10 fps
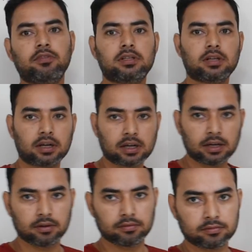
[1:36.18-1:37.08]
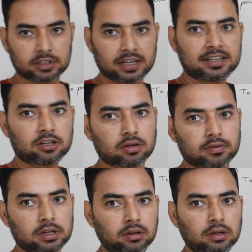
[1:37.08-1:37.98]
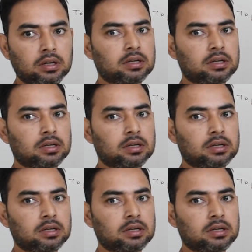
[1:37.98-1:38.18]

the circle, centers of the